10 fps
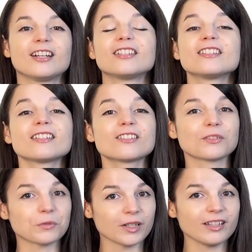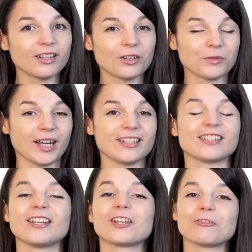This is a really good way to
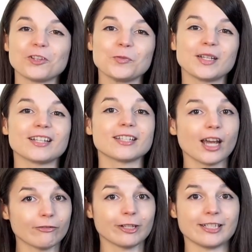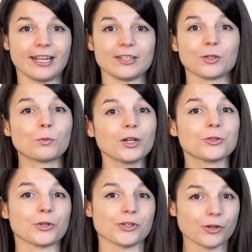take a few minutes every day to work
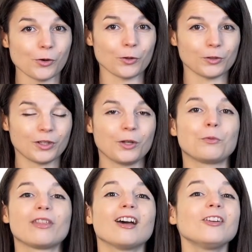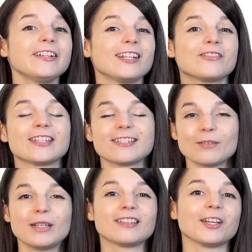towards your goal, without it even
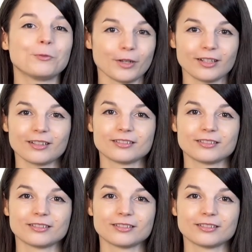seeming like work.